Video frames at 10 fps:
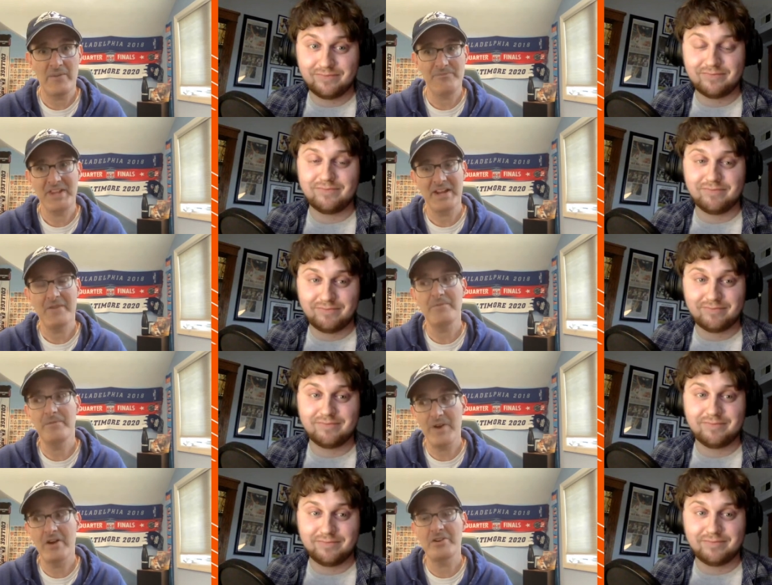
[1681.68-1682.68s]
Speaker 1: Um, and I
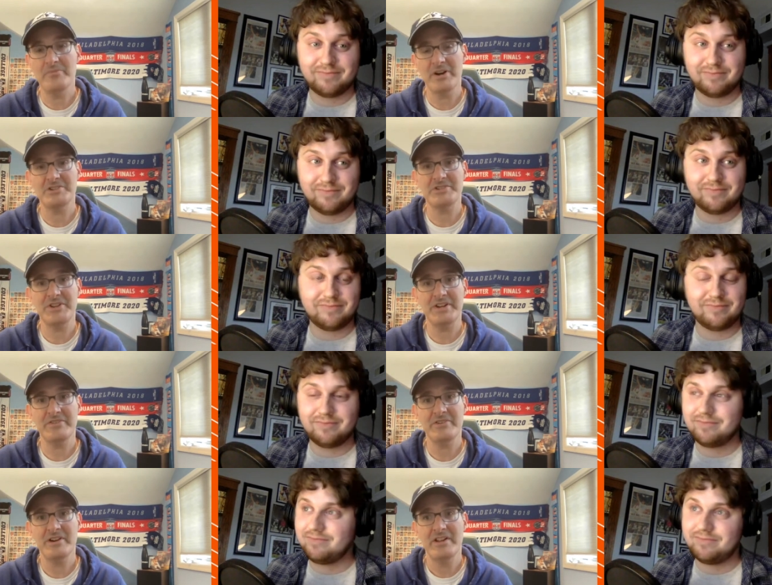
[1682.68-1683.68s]
very much
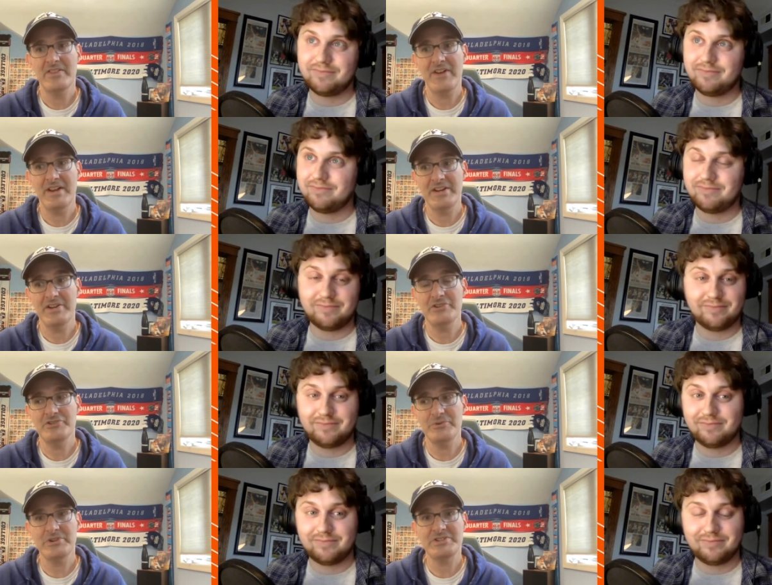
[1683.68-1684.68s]
think that it is
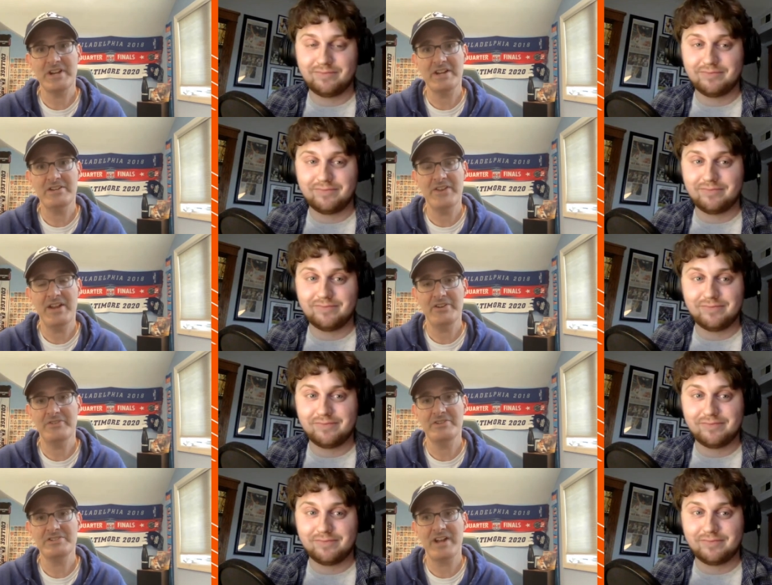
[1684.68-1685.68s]
short sighted that
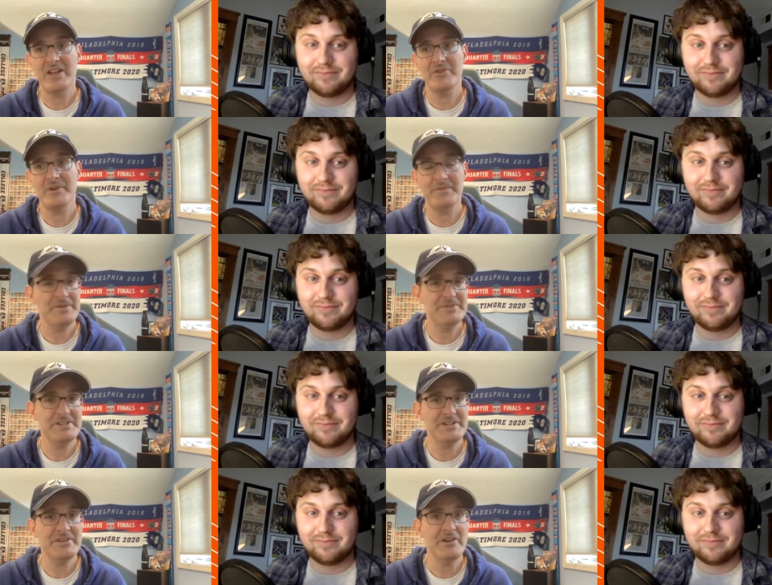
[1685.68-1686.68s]
there is neither a
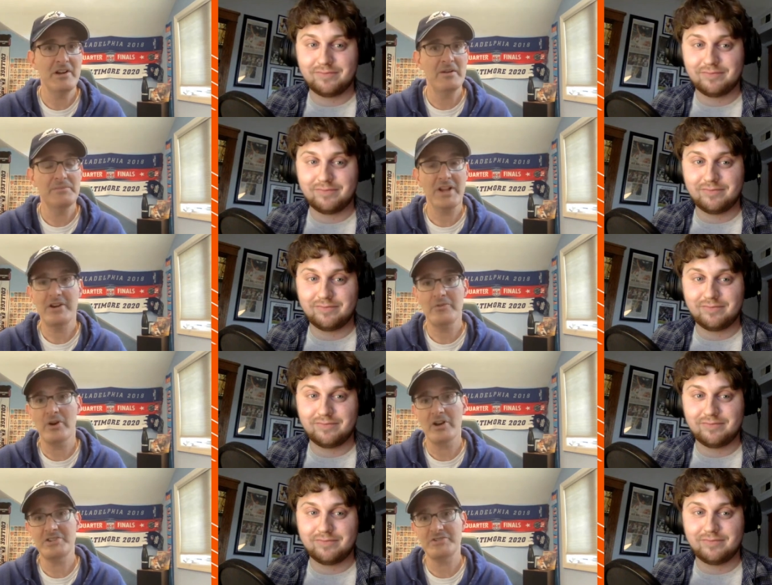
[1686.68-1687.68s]
15 player
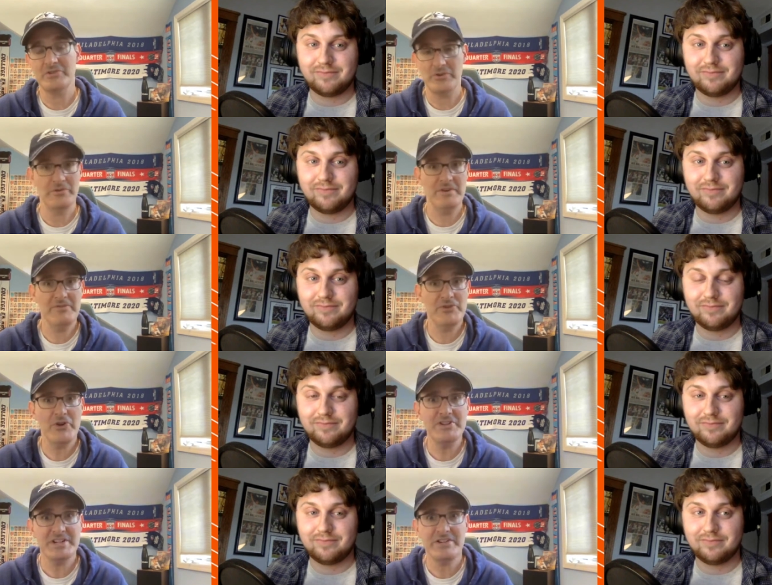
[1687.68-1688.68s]
roster or even
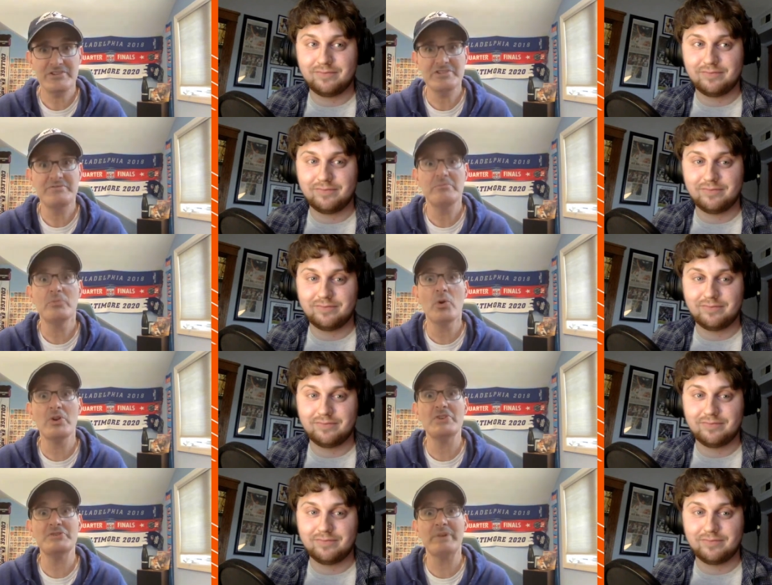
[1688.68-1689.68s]
13, just
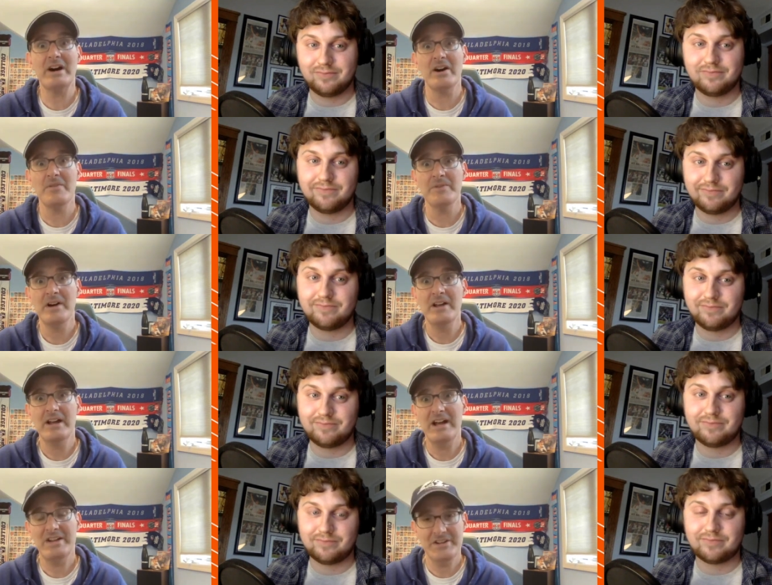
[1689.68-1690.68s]
more than 12
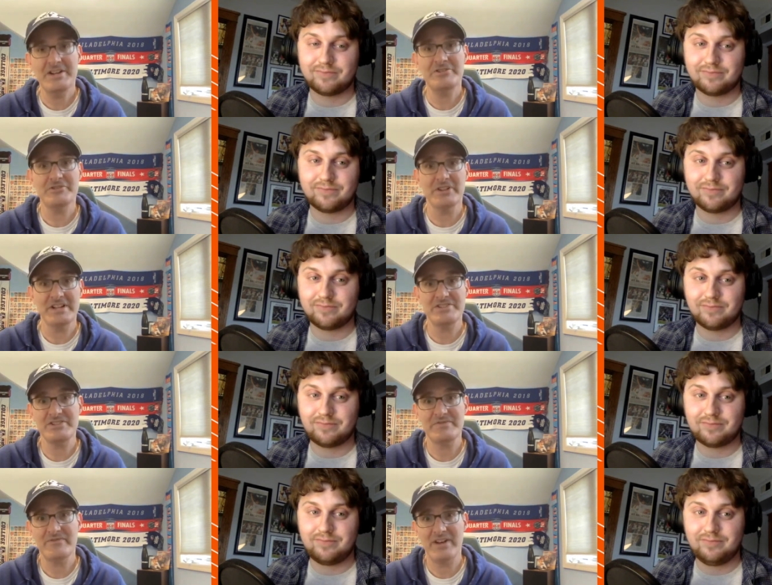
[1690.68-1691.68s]
and an injured
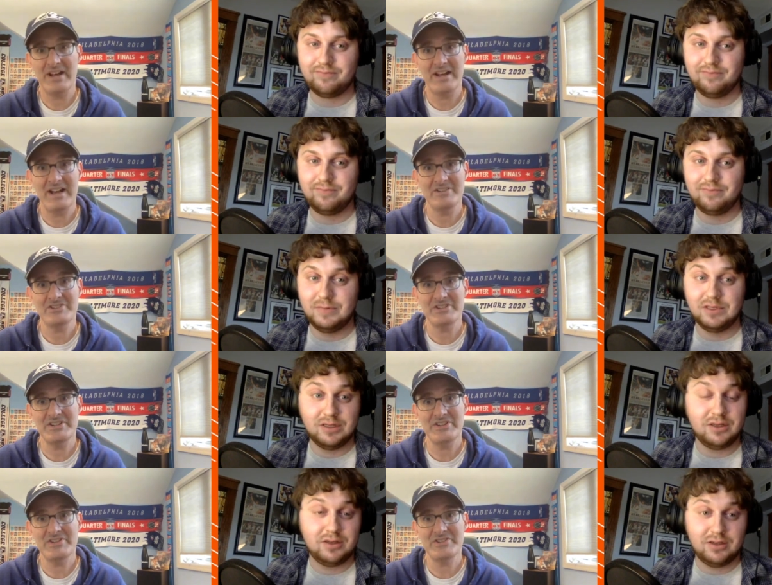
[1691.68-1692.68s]
list. I, I just
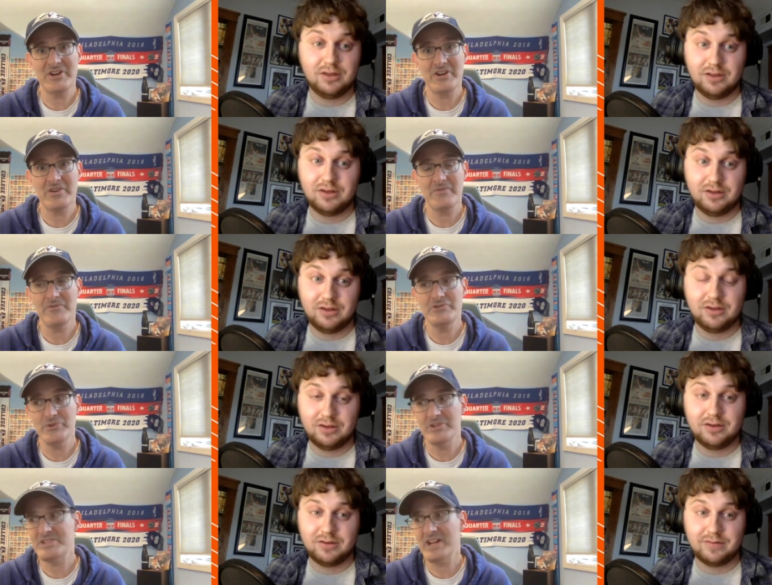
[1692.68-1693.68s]
think these are
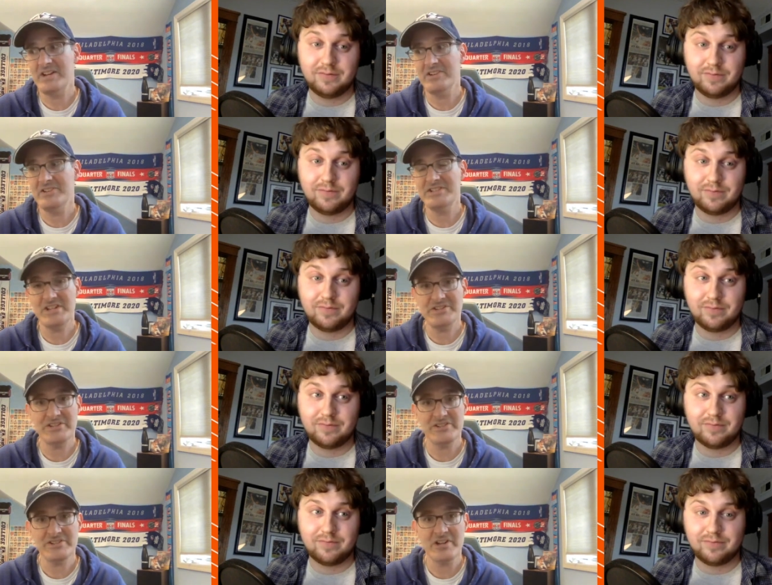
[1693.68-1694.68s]
short sighted
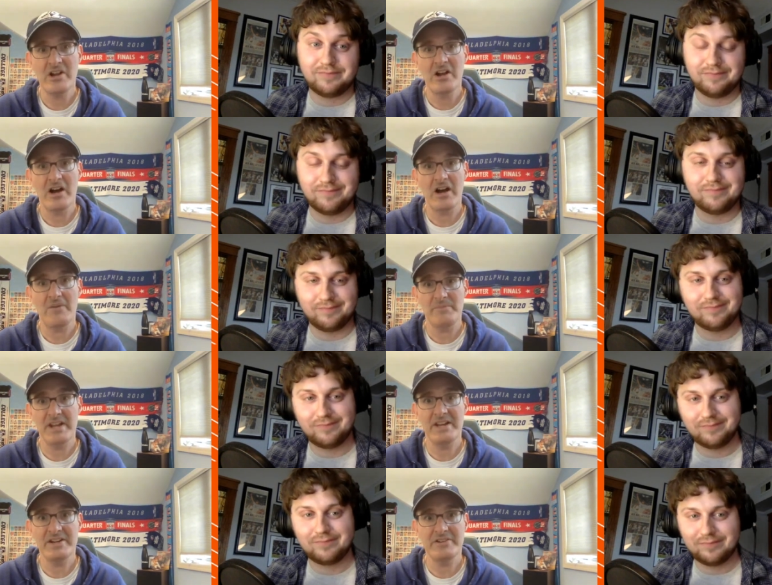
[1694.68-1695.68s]
decisions uh,
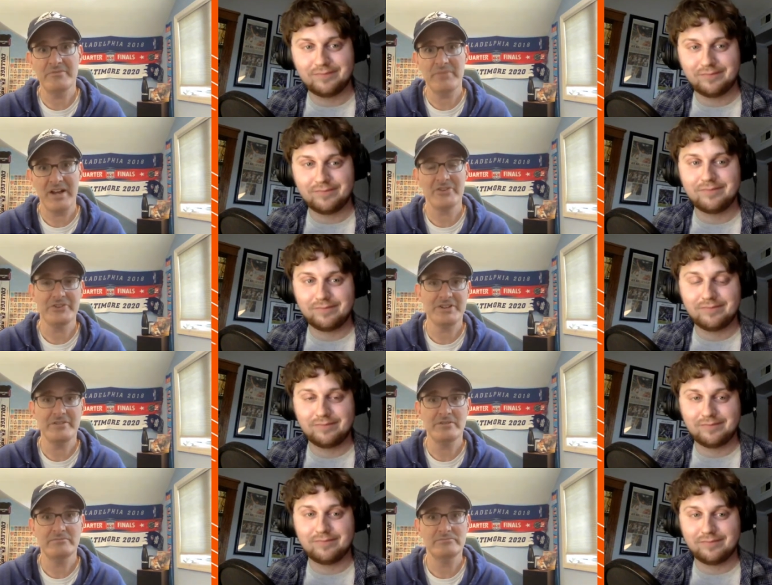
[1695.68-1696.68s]
made by the
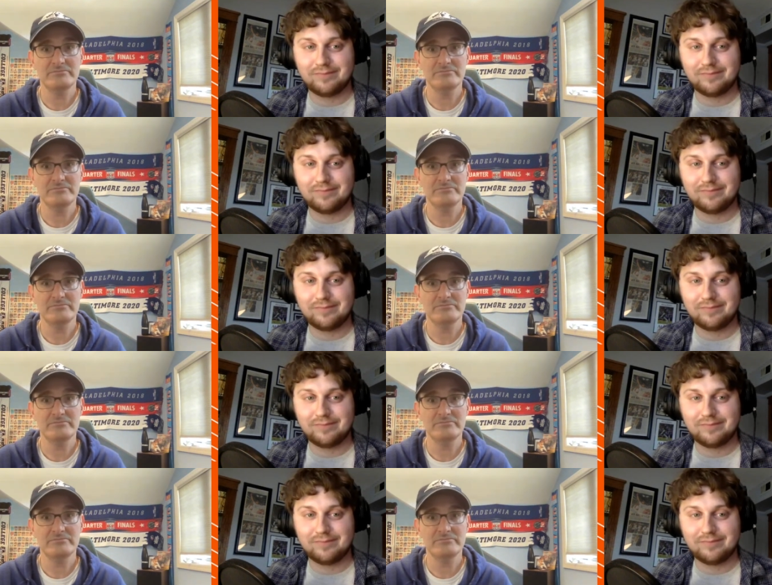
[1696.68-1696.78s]
league.